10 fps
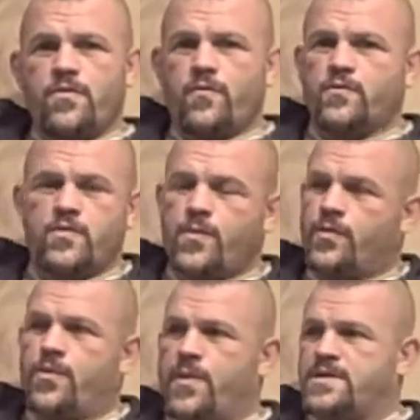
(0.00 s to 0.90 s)
over tripled
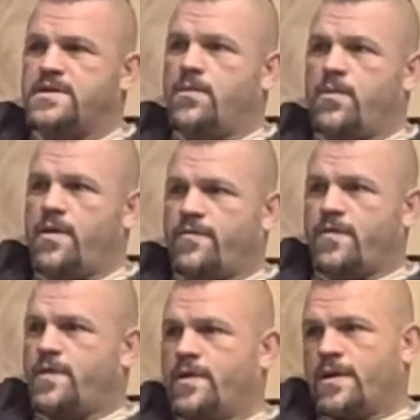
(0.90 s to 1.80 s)
their best number
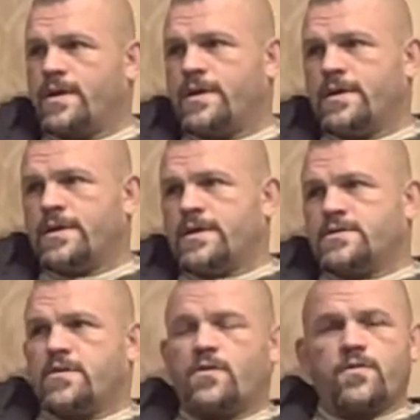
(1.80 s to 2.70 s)
ever.
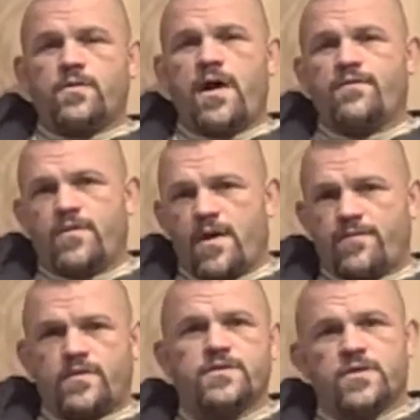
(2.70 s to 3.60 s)
So after
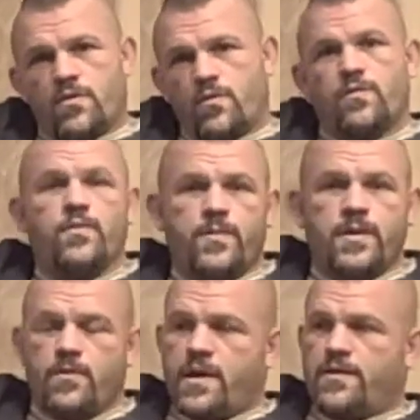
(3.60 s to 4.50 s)
the show would be a
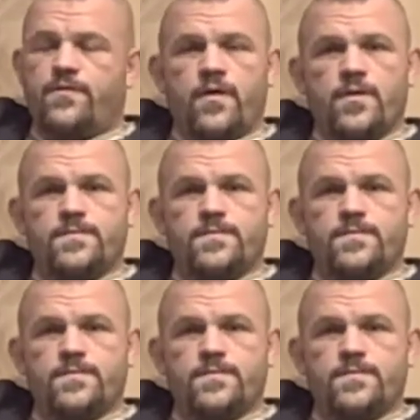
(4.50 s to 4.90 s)
Randy fought.